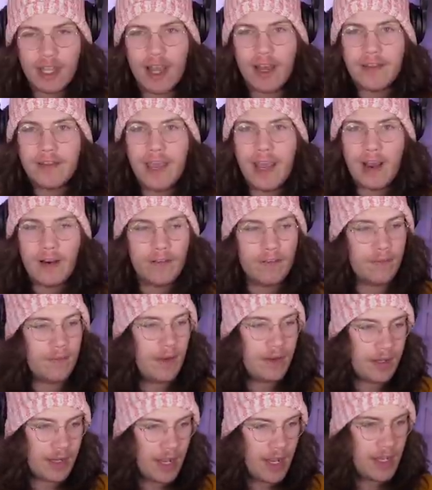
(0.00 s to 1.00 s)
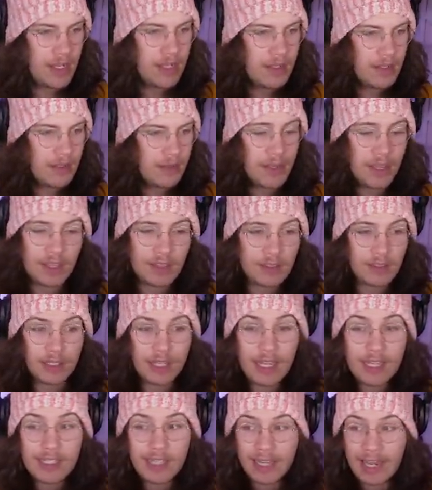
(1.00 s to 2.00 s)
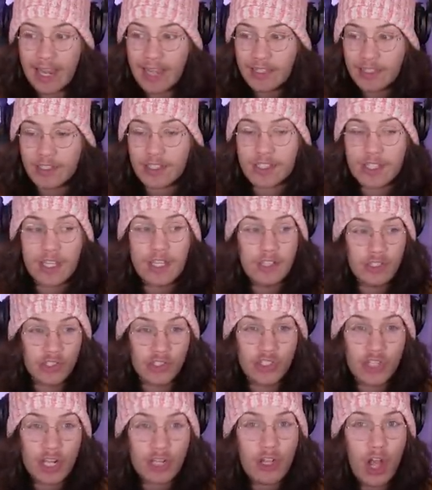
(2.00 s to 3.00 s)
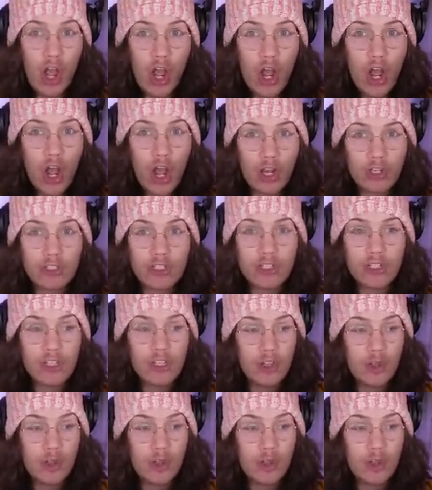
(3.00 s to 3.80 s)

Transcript: down now, okay? His hits still hurt.